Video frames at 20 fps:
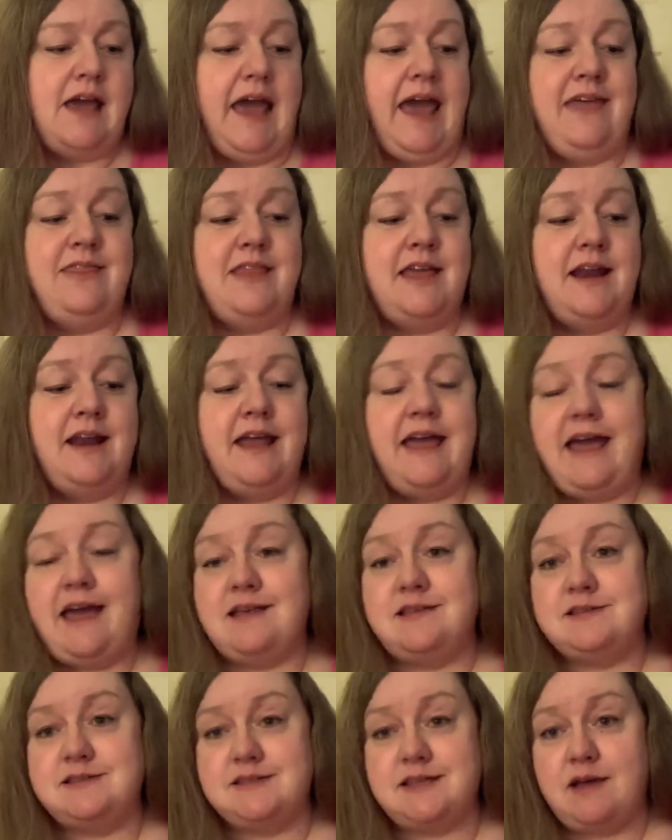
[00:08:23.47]
and then
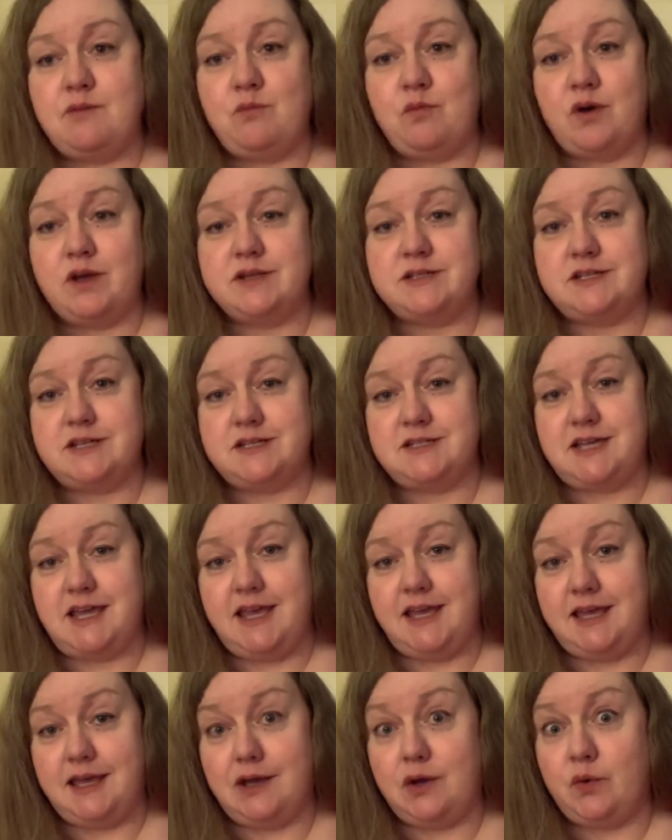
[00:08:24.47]
asked someone to
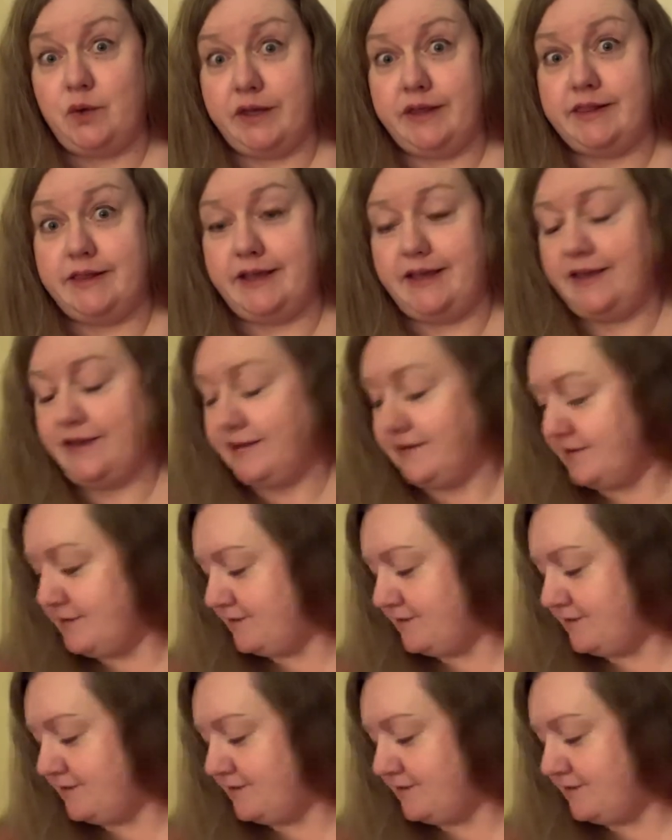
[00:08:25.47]
take it quickly.